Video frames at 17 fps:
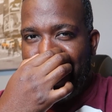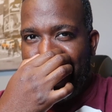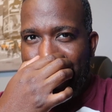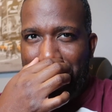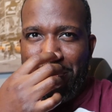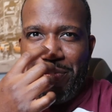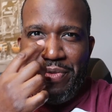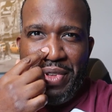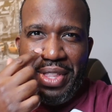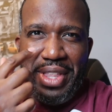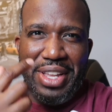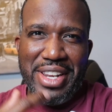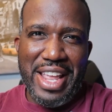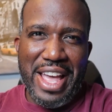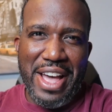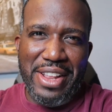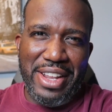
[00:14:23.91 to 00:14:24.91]
I'm
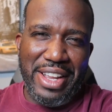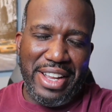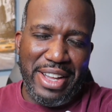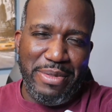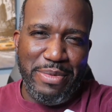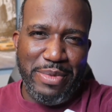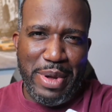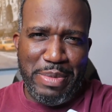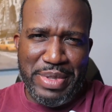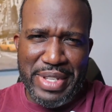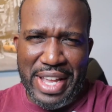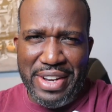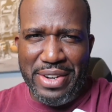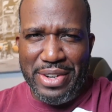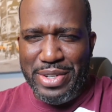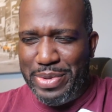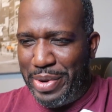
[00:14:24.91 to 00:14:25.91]
feeling now like I'm
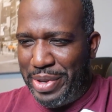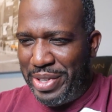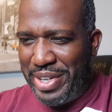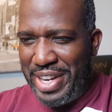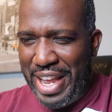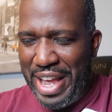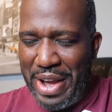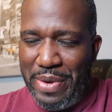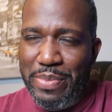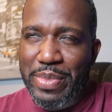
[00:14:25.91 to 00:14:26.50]
tender and swollen now,